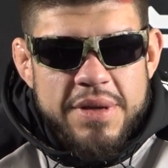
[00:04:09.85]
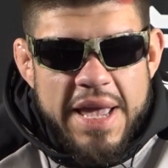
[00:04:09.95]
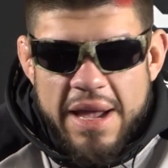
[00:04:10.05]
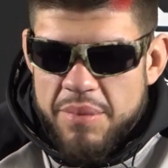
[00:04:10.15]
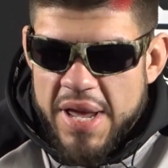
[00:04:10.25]

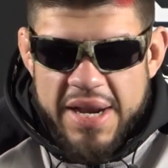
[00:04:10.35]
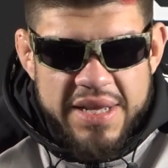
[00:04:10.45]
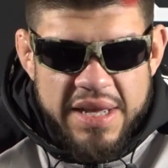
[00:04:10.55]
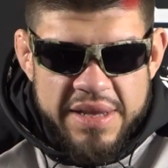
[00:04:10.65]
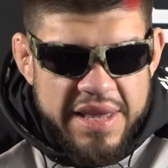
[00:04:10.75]
Yeah, man,
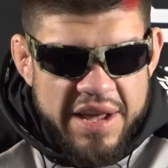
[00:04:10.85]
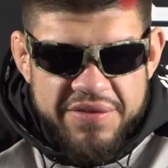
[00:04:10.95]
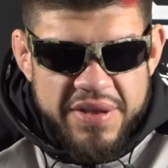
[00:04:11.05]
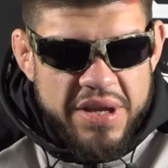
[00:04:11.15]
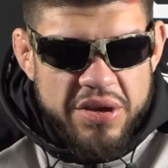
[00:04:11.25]

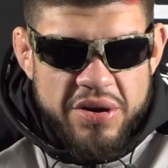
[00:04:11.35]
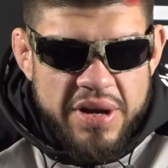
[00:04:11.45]
definitely. You know,